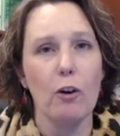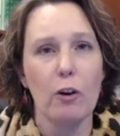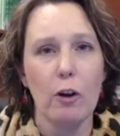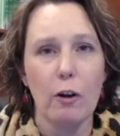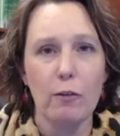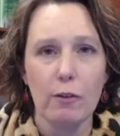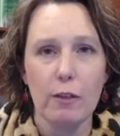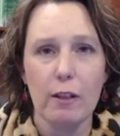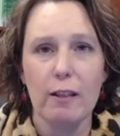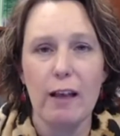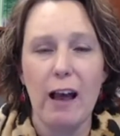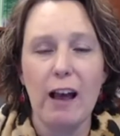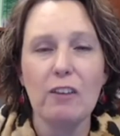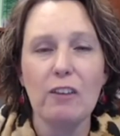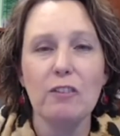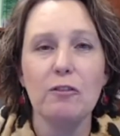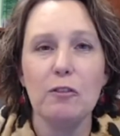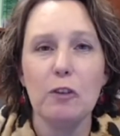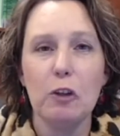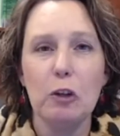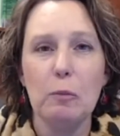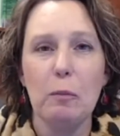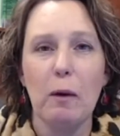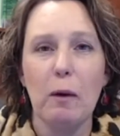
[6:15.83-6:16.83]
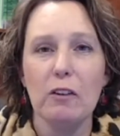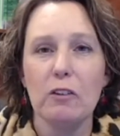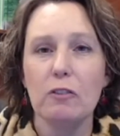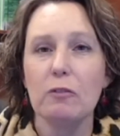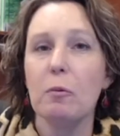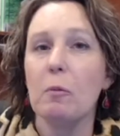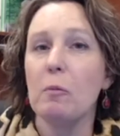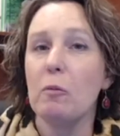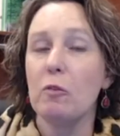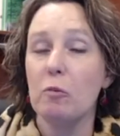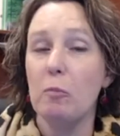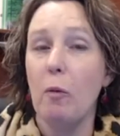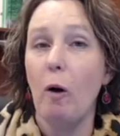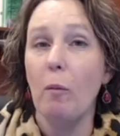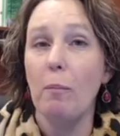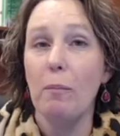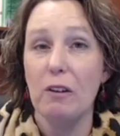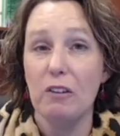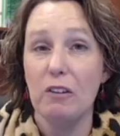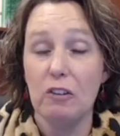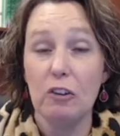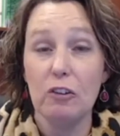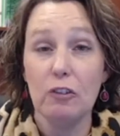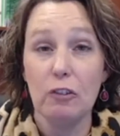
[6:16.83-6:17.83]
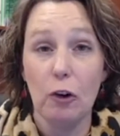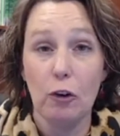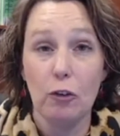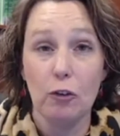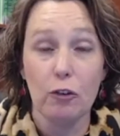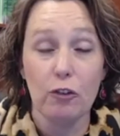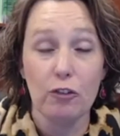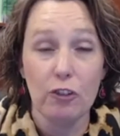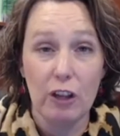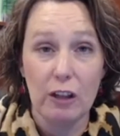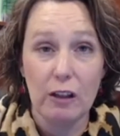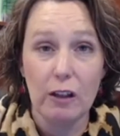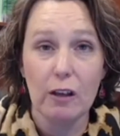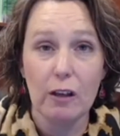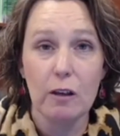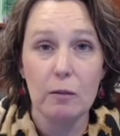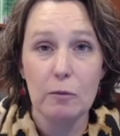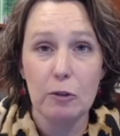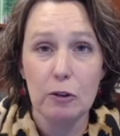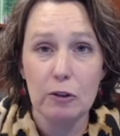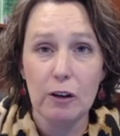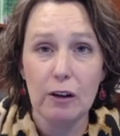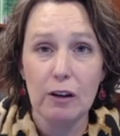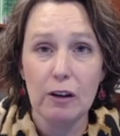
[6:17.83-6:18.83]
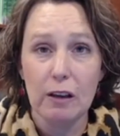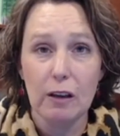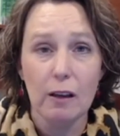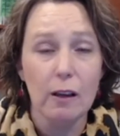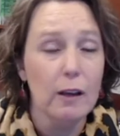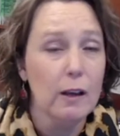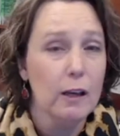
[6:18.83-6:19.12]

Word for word: over the last few months from small business owners in the community.